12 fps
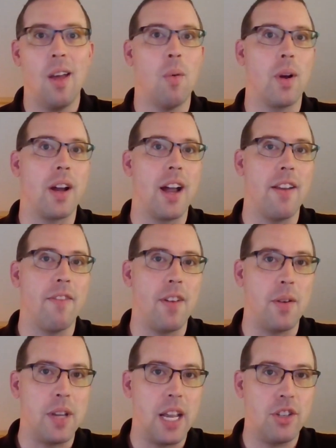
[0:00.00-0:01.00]
what kind of
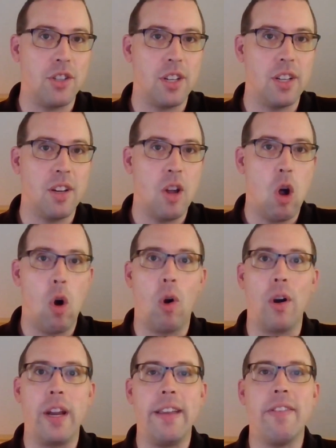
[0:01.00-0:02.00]
foundation,
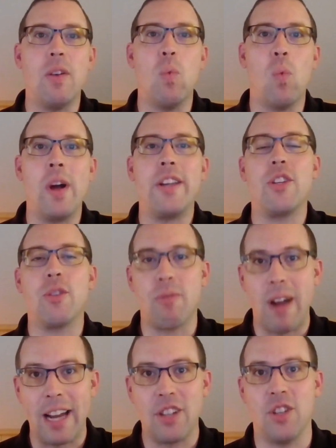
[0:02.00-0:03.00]
or even what
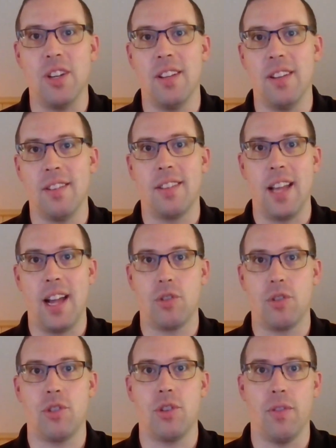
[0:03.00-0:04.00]
direction the
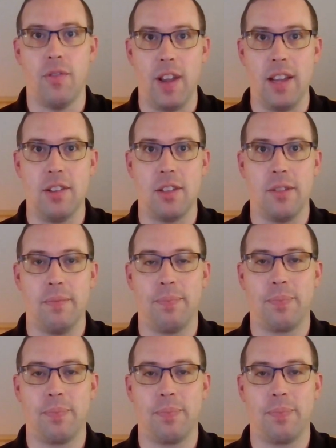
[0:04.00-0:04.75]
house should face.